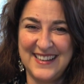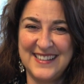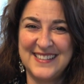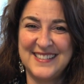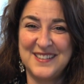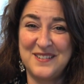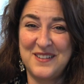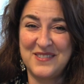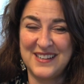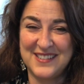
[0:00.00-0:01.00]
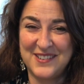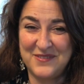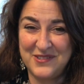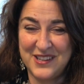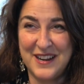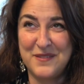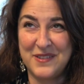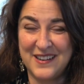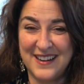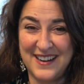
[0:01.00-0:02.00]
So I'm going to try and
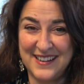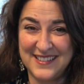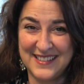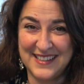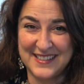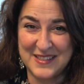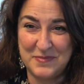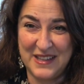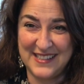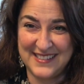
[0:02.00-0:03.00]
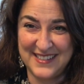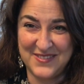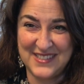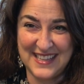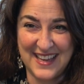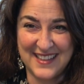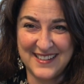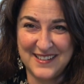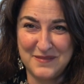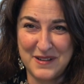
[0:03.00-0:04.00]
figure out how to splice stuff
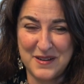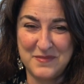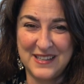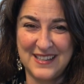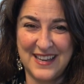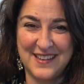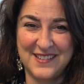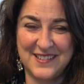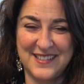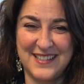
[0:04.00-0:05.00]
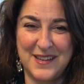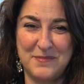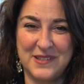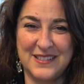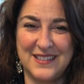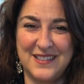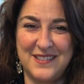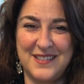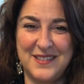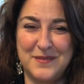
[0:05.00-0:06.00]
together. I'm not a big editor type person on
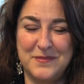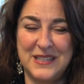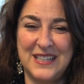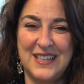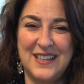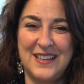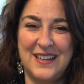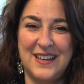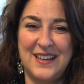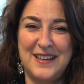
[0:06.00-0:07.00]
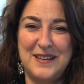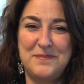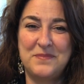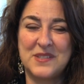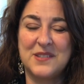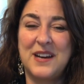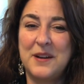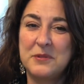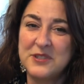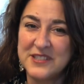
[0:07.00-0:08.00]
YouTube. So I
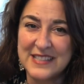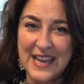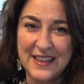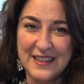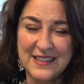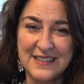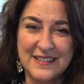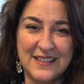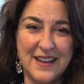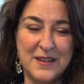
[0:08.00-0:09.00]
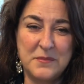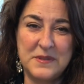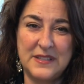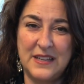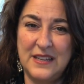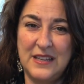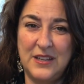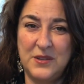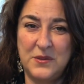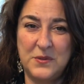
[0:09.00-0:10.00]
will just end this. I am sending
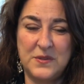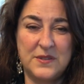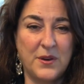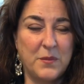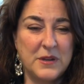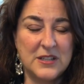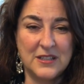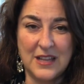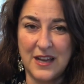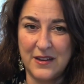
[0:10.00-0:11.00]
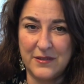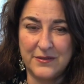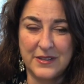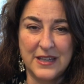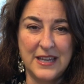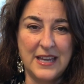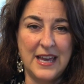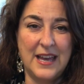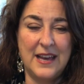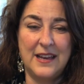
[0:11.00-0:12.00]
you so much love
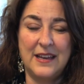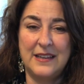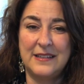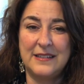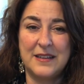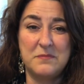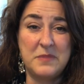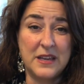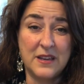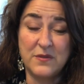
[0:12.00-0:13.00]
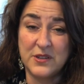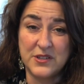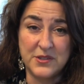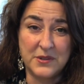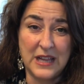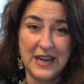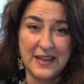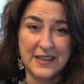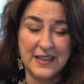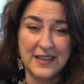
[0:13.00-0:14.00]
and a big virtual
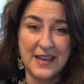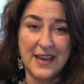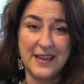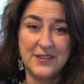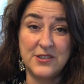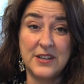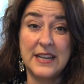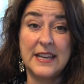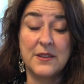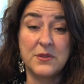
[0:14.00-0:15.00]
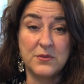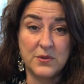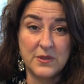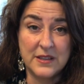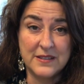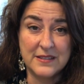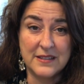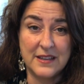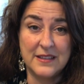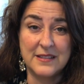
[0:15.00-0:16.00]
hug, and you're going to get through this,
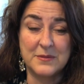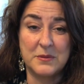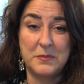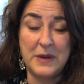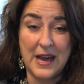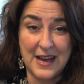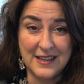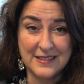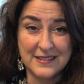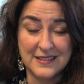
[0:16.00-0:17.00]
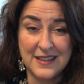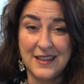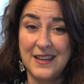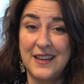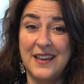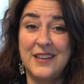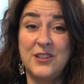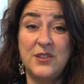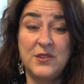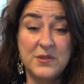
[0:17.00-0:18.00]
and this will pass.
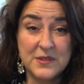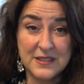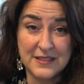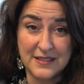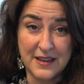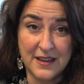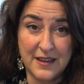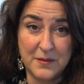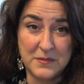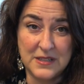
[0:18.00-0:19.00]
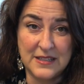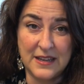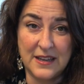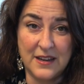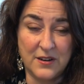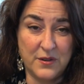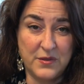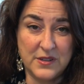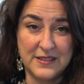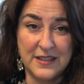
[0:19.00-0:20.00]
And use this time to take care of
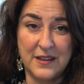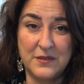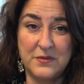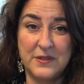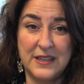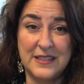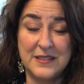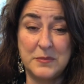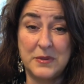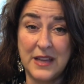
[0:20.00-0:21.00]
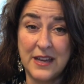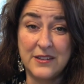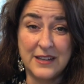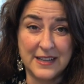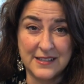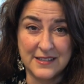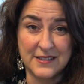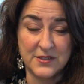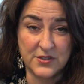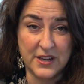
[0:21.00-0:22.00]
yourself and to plan your
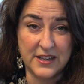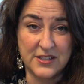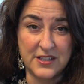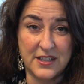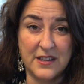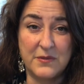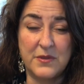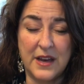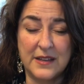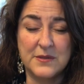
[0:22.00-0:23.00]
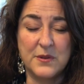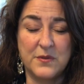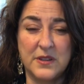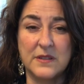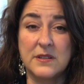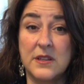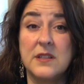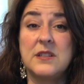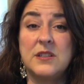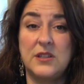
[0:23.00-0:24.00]
exit strategy if that's what feels
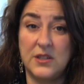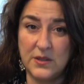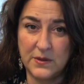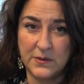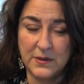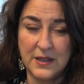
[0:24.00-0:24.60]
good to you.